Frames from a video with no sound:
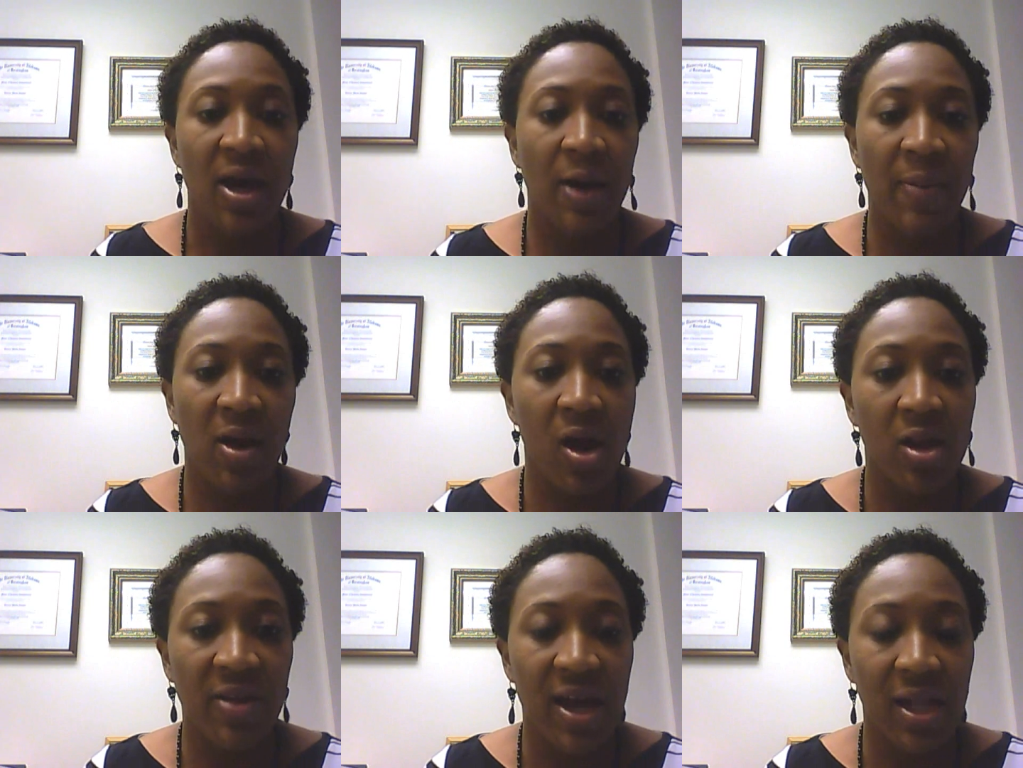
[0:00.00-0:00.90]
And
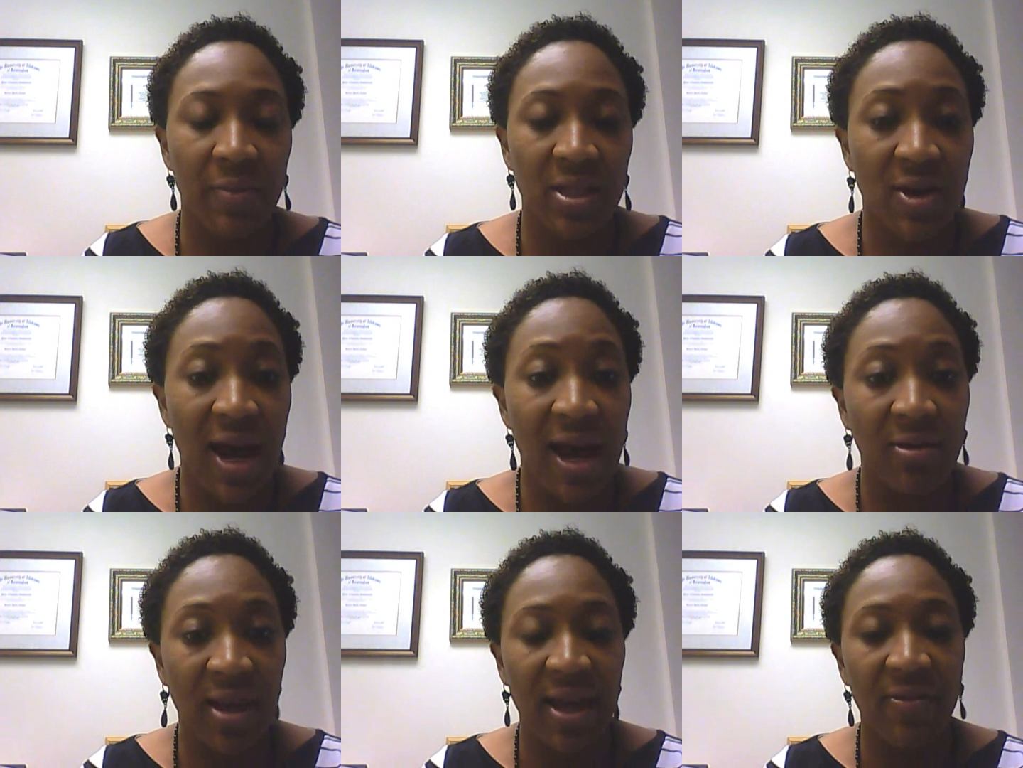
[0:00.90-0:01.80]
all of the elements are
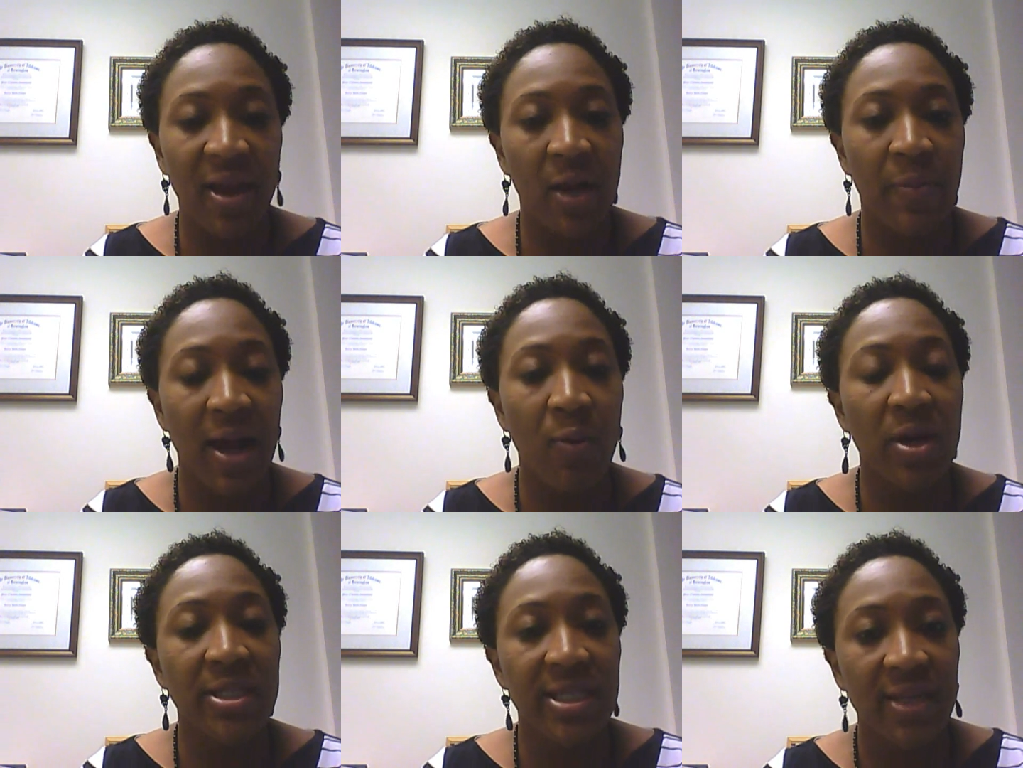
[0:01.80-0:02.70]
outlined there, but I
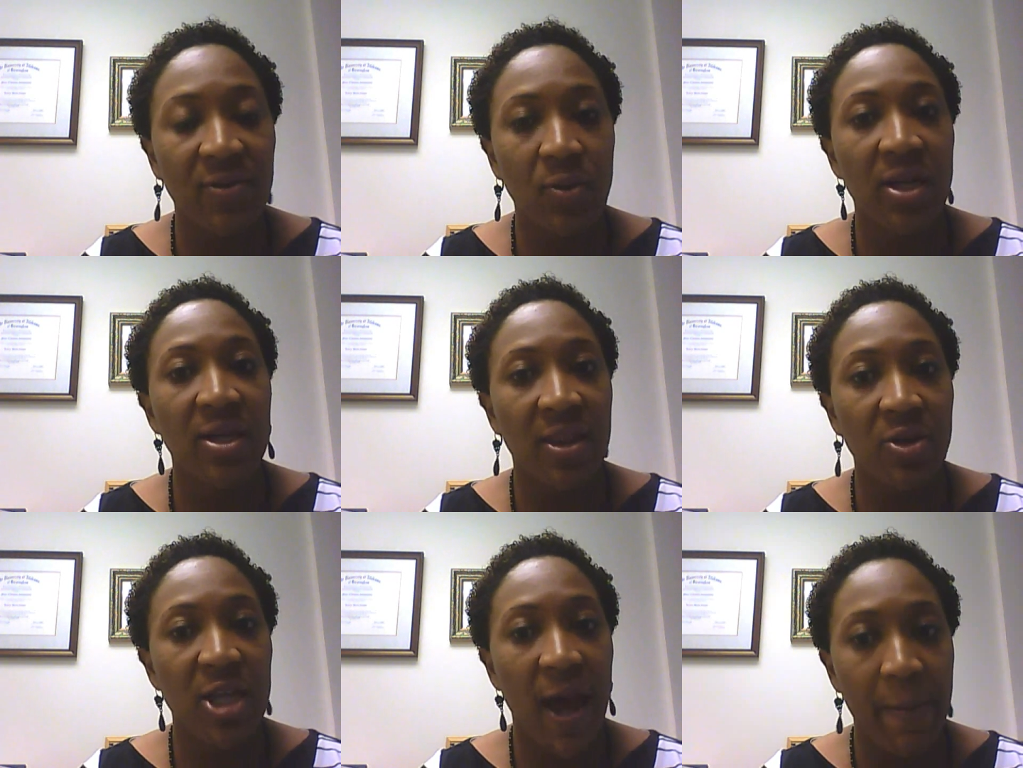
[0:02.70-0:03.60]
wanted to give you
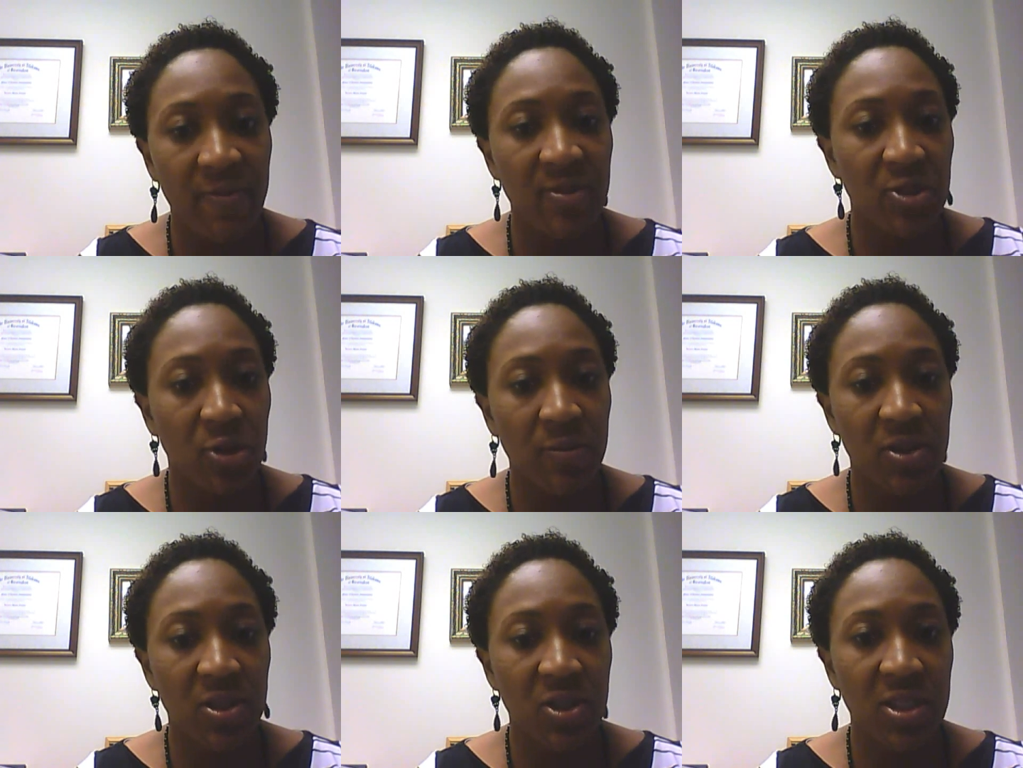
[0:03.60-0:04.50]
another type of
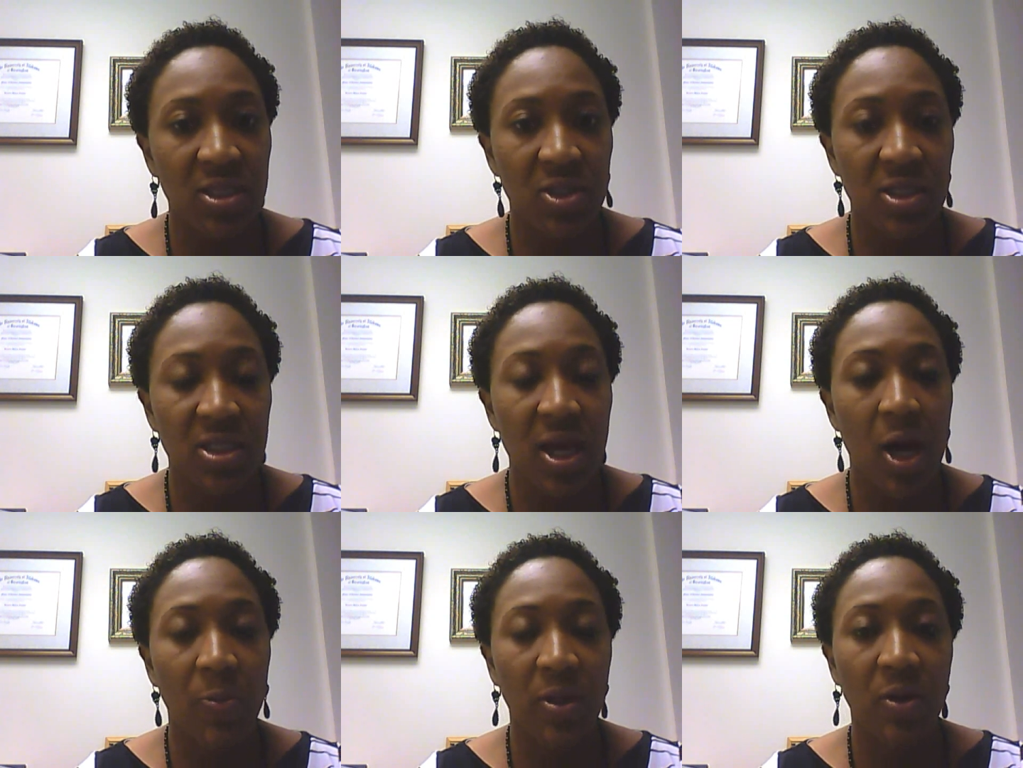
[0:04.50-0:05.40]
description just to
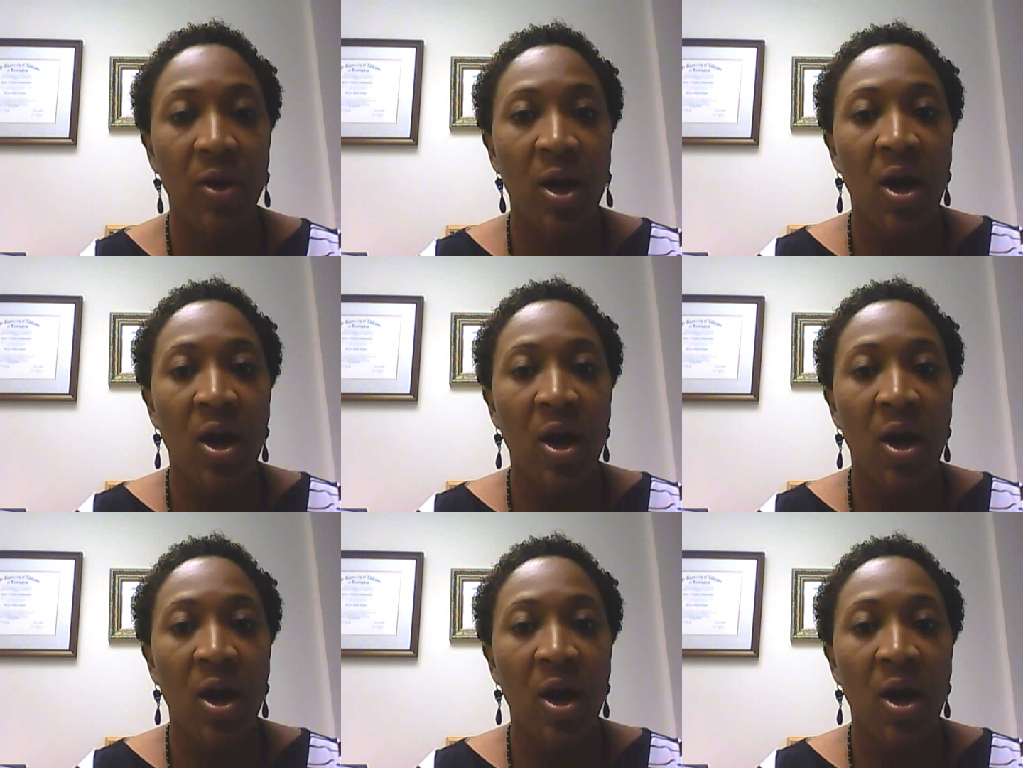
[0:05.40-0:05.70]
help you.